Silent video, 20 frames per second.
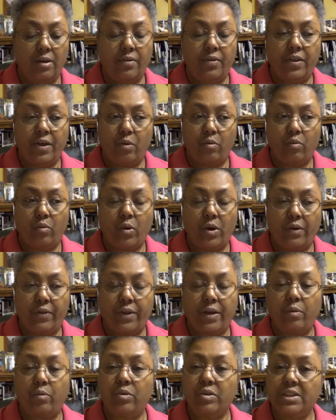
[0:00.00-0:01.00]
that where
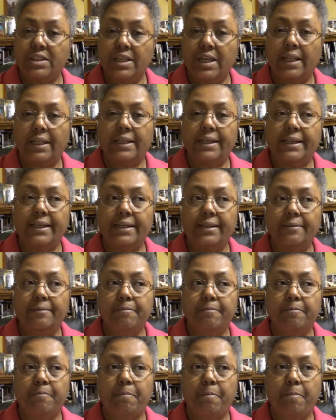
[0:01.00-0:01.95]
they were selling